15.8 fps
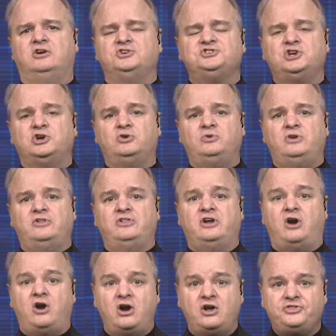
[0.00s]
Also,
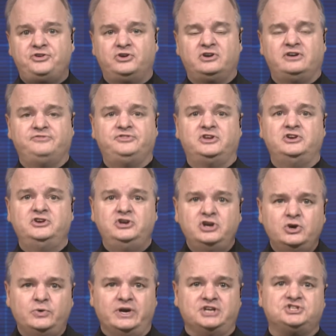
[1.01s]
author of the
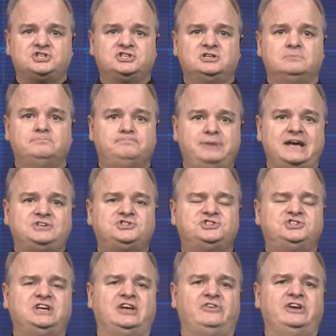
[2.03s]
newest
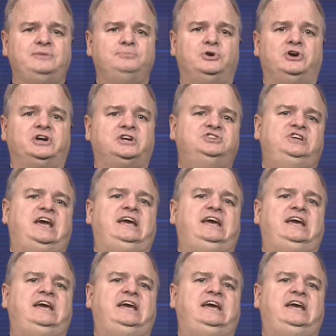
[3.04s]
best-selling book,